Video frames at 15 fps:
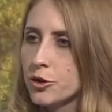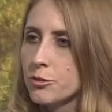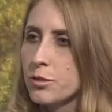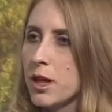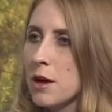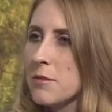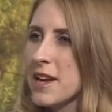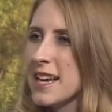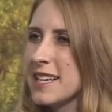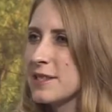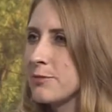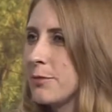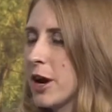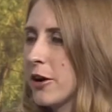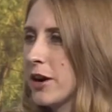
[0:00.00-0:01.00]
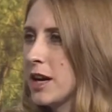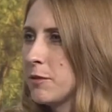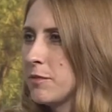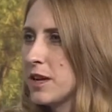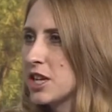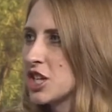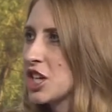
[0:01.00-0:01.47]
your plumbing is
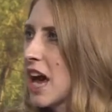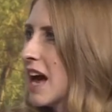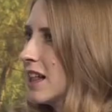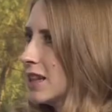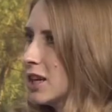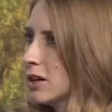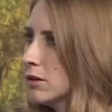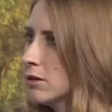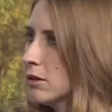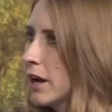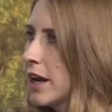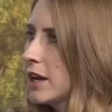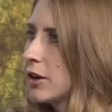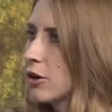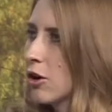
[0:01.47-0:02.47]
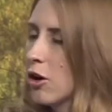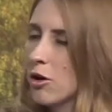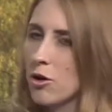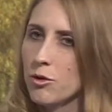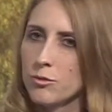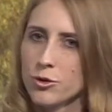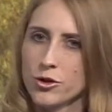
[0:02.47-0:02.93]
buried a bit shallow at your
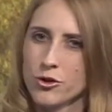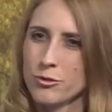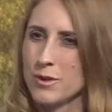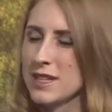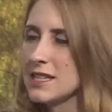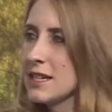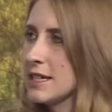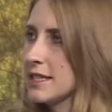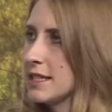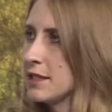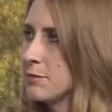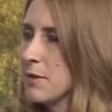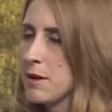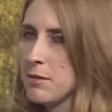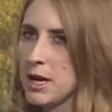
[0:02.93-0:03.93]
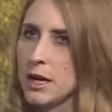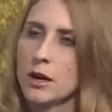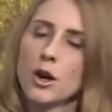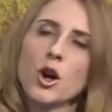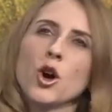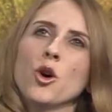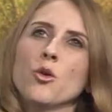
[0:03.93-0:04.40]
home or your business. It's
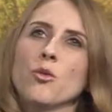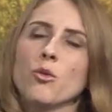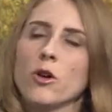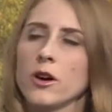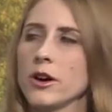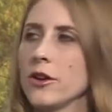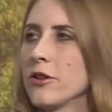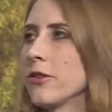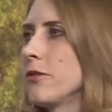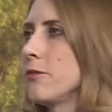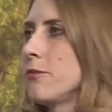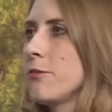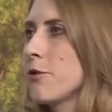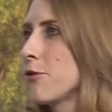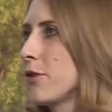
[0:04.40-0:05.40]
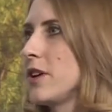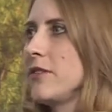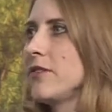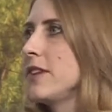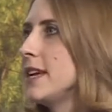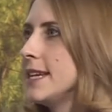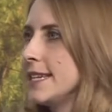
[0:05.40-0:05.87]
maybe 1 or 3
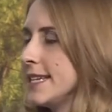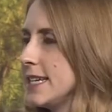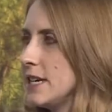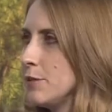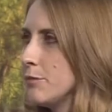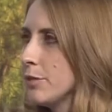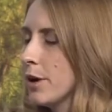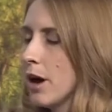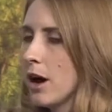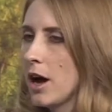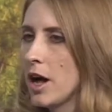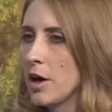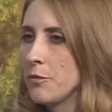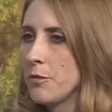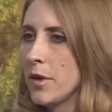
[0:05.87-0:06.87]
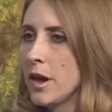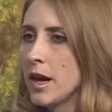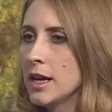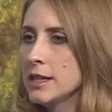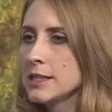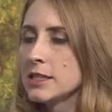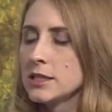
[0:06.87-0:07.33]
feet deep.
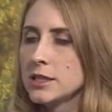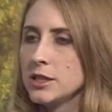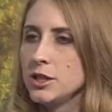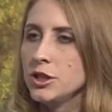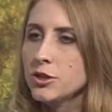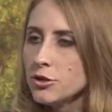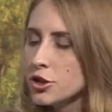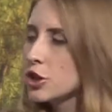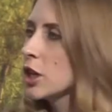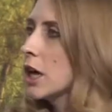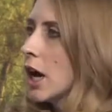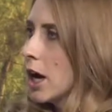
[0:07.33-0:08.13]
Usually